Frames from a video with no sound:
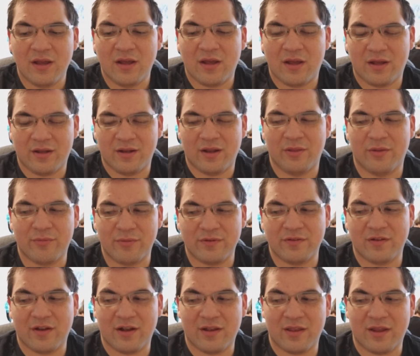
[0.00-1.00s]
Another
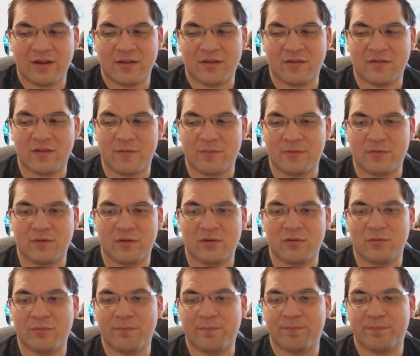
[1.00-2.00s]
reason I like this
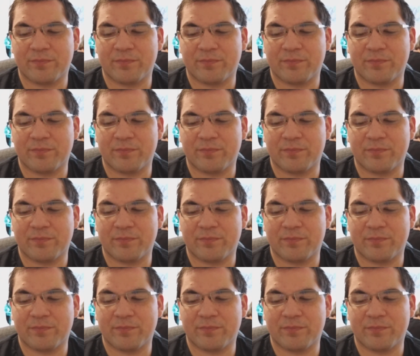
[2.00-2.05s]
episode,